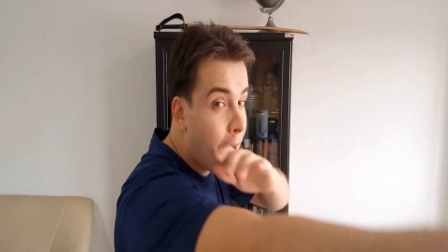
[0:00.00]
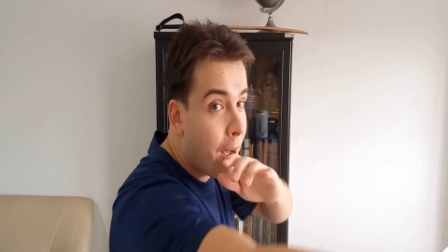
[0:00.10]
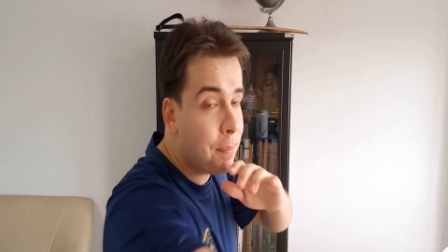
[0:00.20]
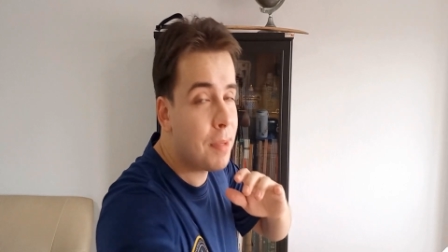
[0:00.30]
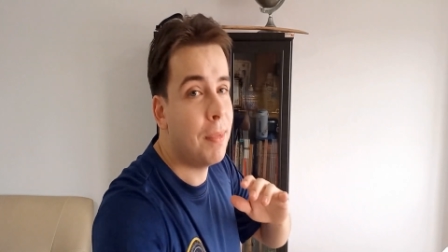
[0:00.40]

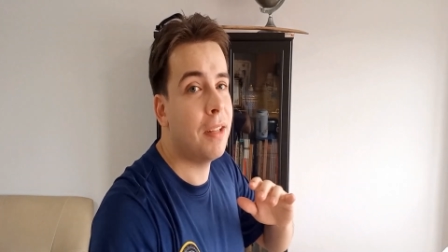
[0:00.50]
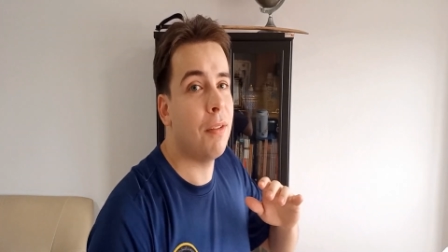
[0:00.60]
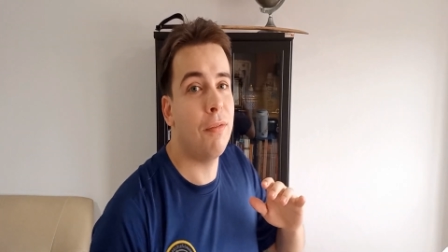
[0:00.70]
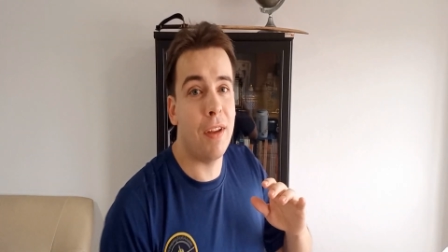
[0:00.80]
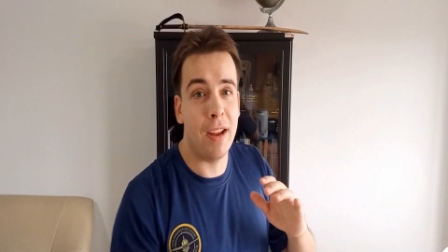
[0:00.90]
pops me in the
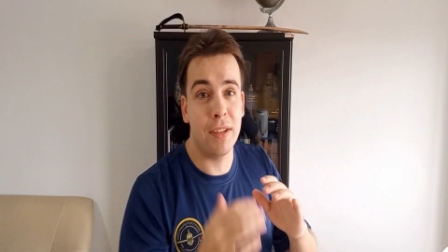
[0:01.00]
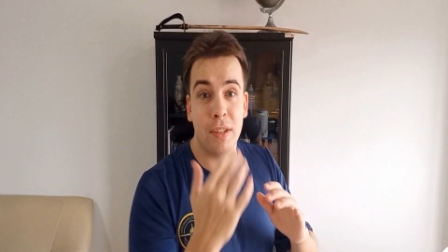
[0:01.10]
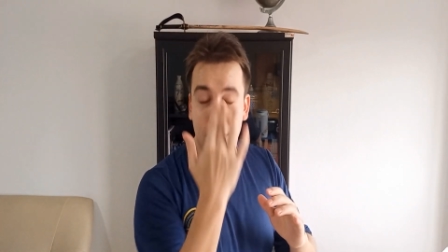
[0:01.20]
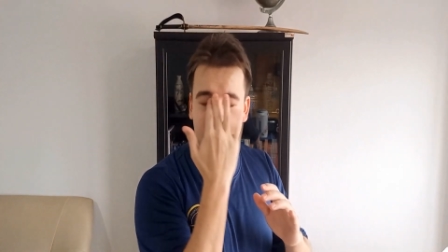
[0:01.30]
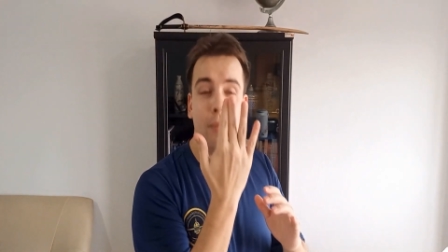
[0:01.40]

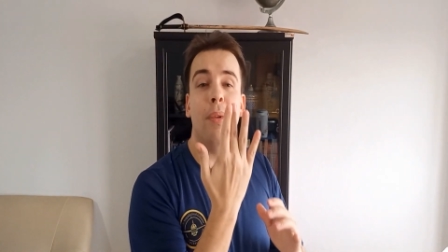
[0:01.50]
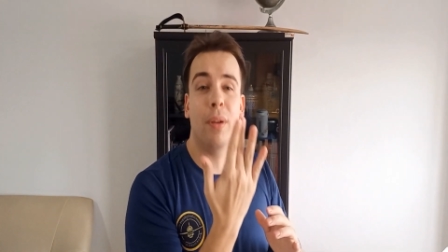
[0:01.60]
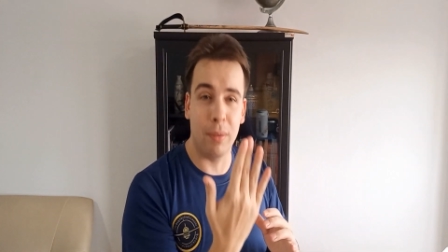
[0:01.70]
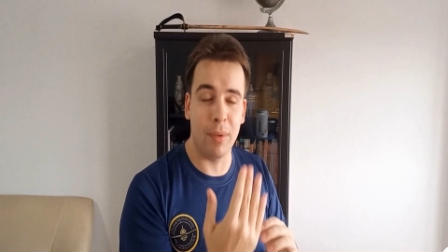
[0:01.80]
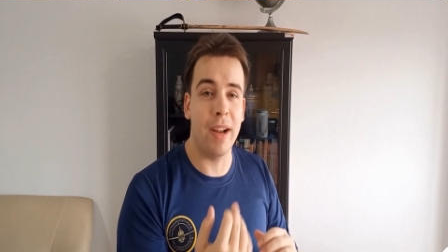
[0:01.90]
face, good
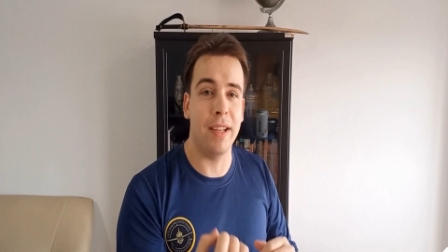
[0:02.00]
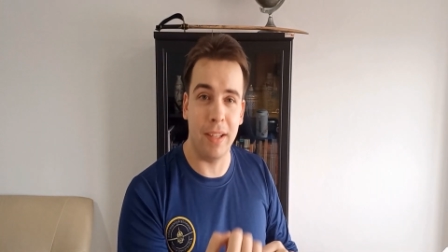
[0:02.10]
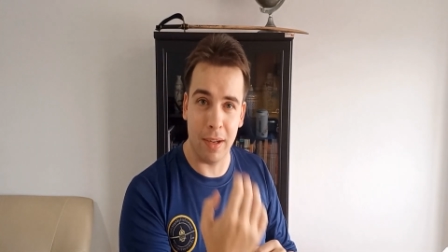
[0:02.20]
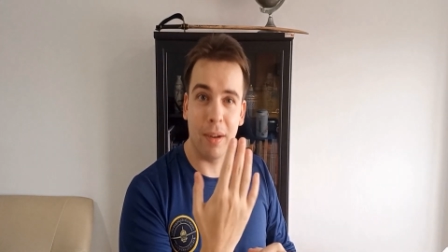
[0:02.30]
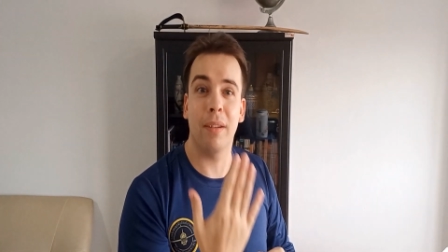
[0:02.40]
one right
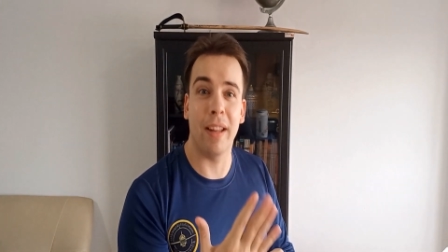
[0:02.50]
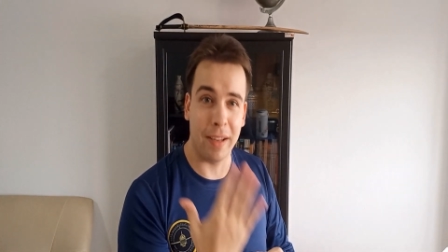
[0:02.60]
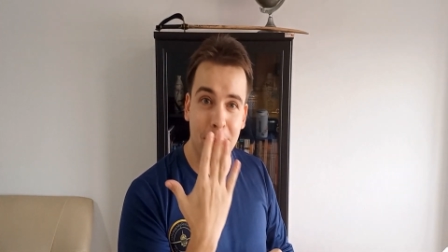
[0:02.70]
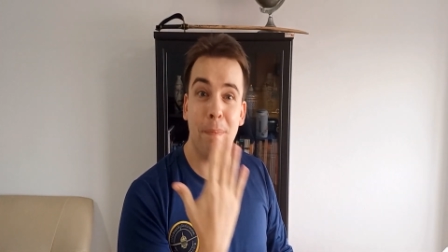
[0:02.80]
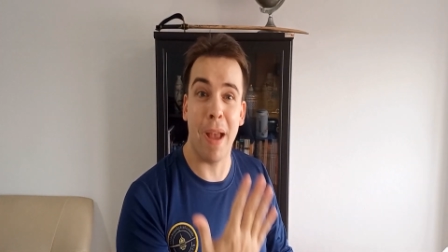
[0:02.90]
here,
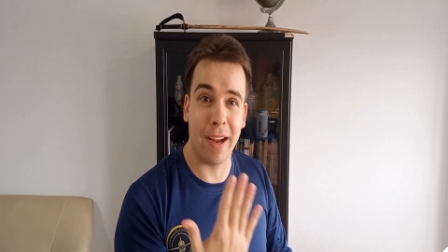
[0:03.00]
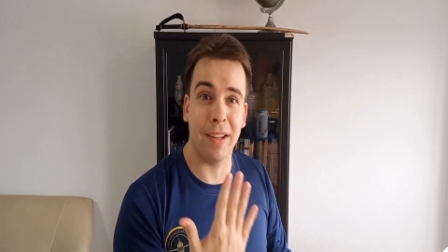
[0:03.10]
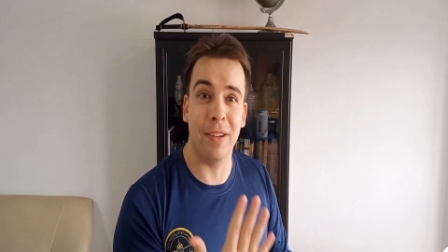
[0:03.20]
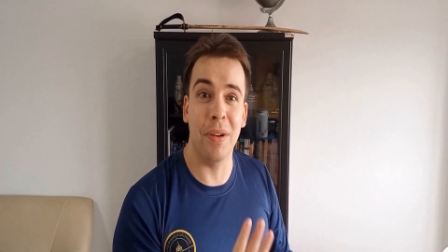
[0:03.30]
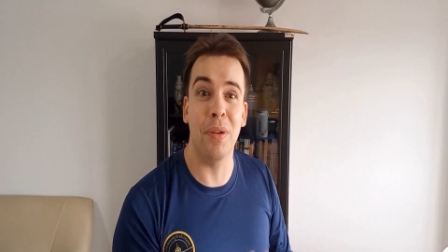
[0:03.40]
like back
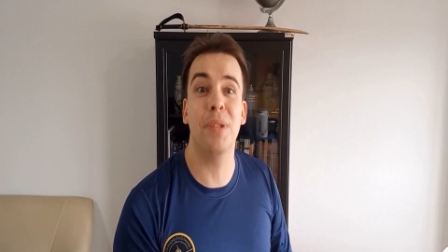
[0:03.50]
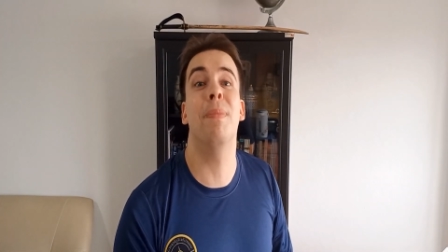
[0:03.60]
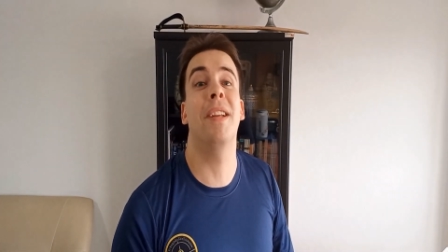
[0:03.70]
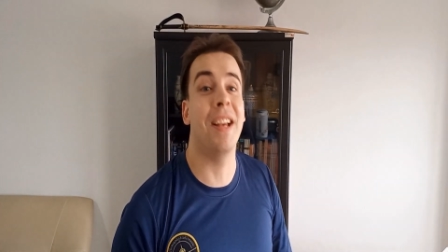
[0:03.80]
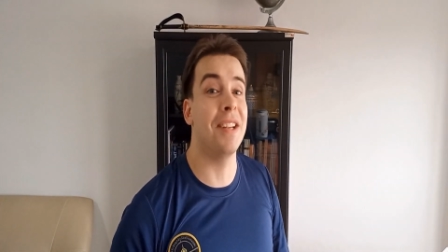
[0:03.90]
in the nose,
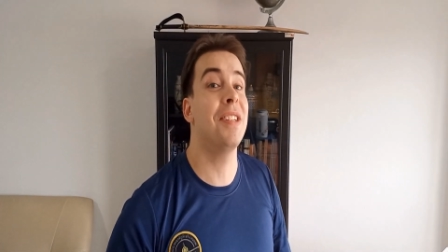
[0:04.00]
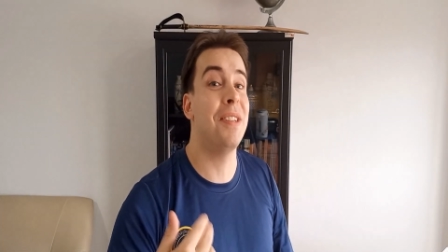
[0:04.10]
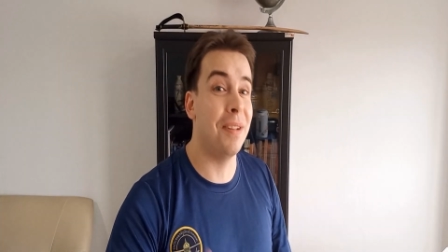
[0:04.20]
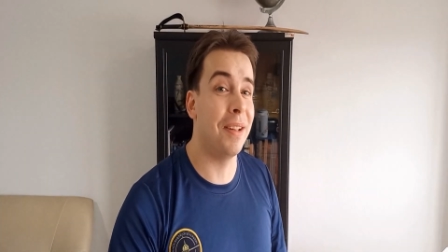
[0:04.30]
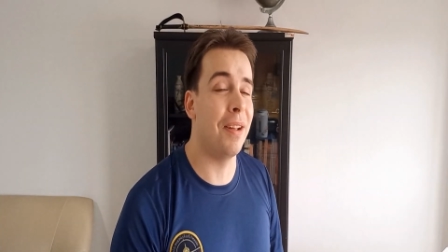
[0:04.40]
but again,
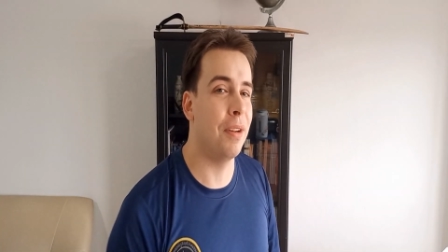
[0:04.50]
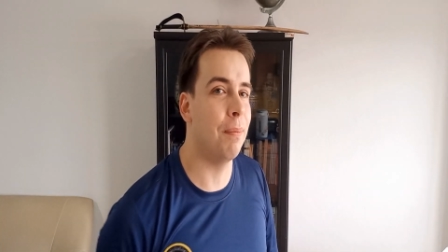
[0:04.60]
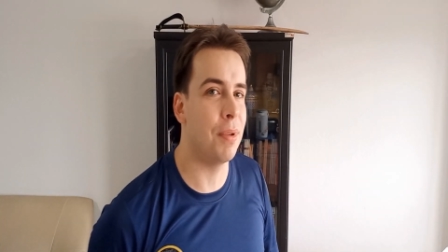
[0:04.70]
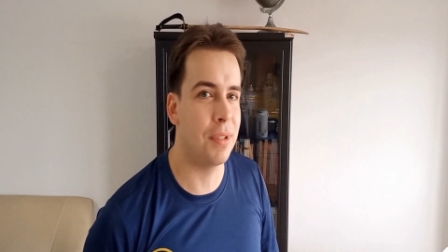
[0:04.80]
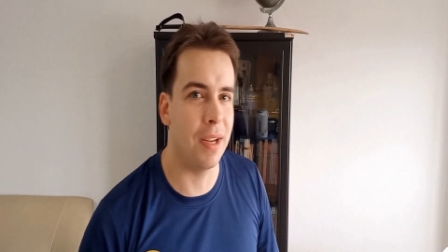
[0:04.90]
still at
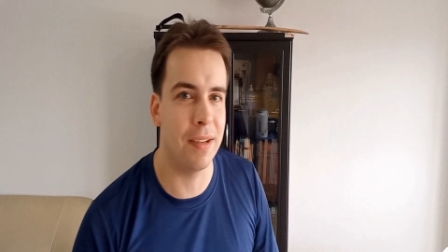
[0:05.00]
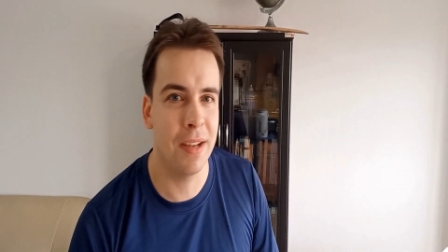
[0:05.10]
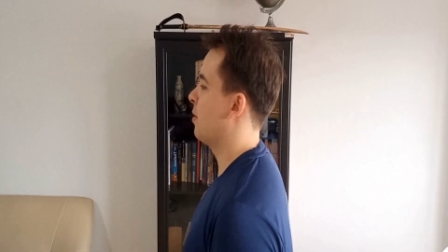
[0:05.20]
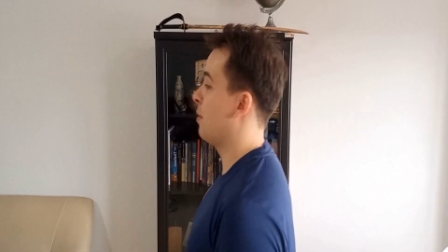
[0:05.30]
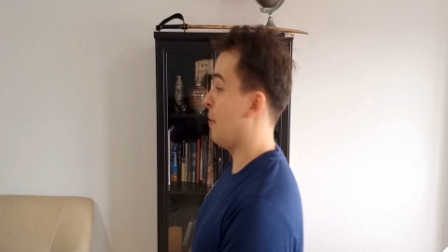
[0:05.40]
100%.
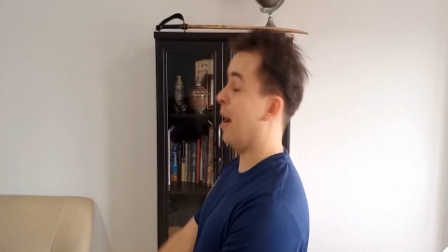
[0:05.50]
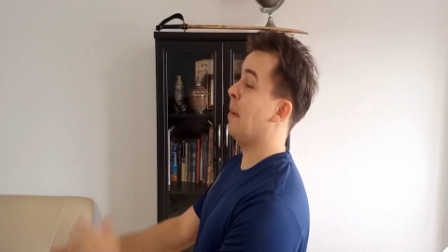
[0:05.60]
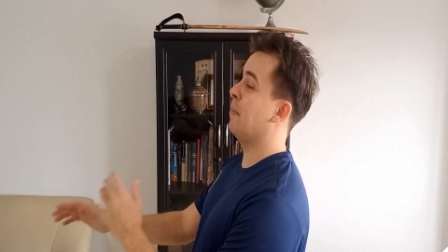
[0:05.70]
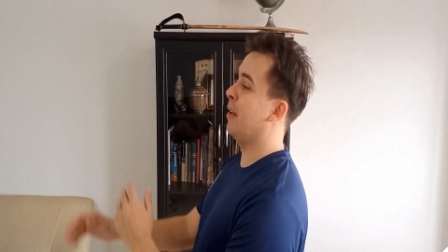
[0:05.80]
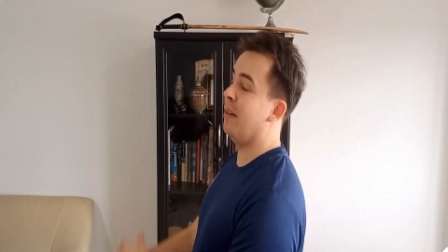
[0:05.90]
So
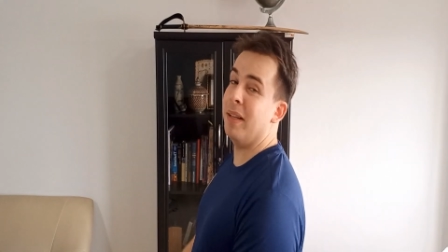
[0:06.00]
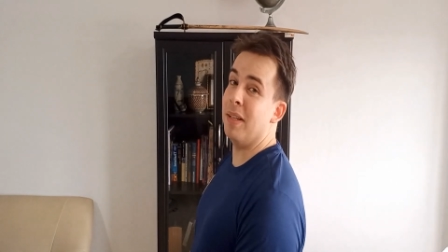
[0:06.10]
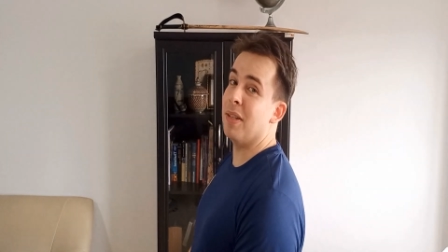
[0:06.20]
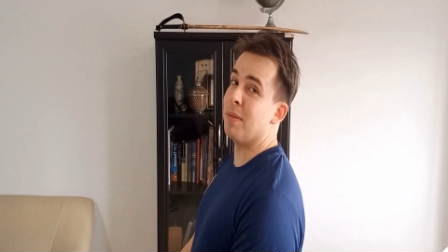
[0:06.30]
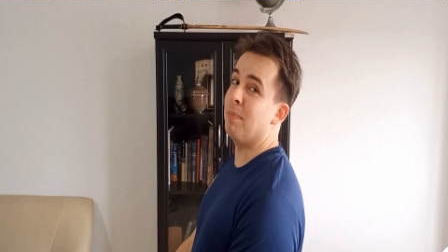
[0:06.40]
I'm
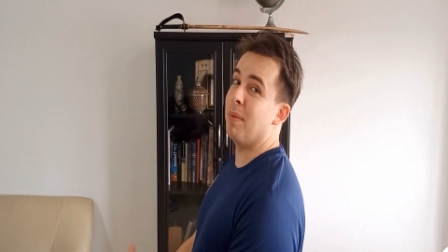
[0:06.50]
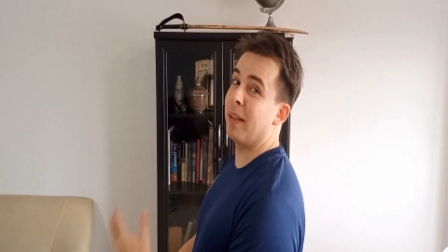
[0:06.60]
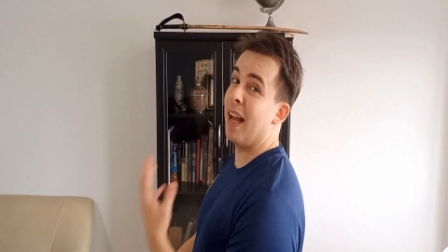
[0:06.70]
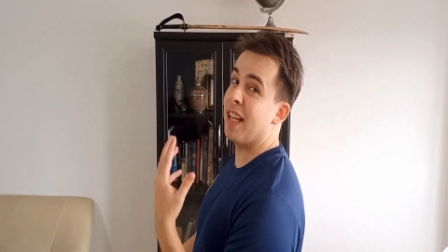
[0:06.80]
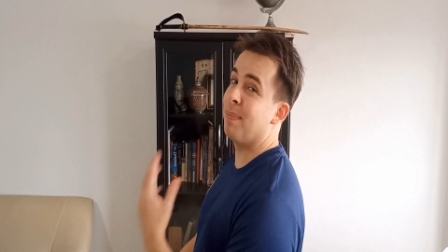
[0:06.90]
literally just
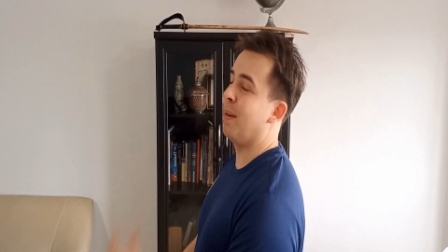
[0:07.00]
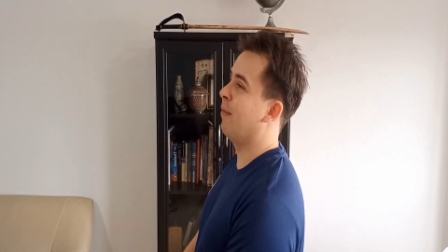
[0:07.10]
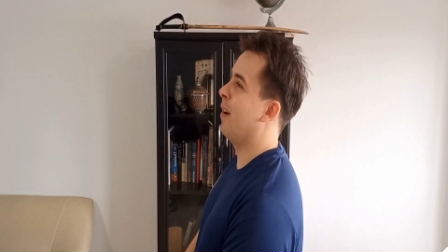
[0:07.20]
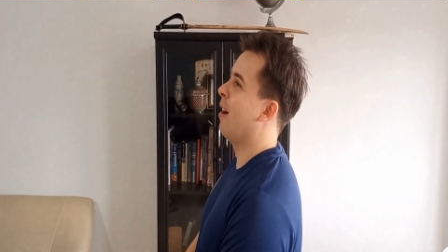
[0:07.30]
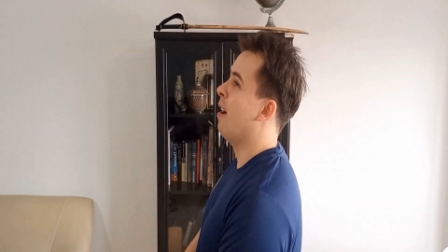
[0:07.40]
gasping
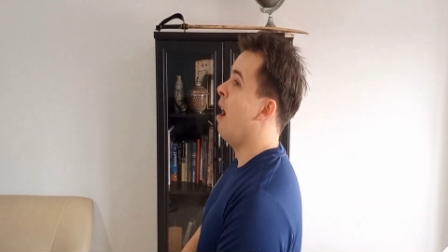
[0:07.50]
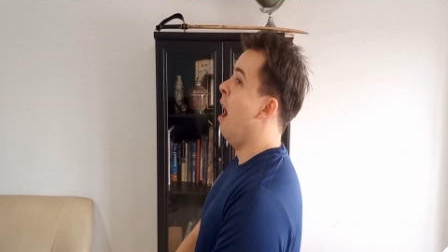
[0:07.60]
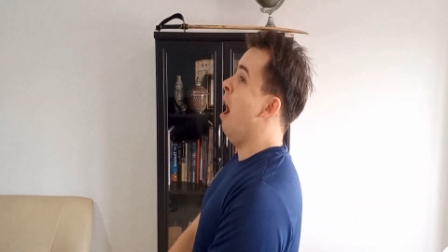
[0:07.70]
for air.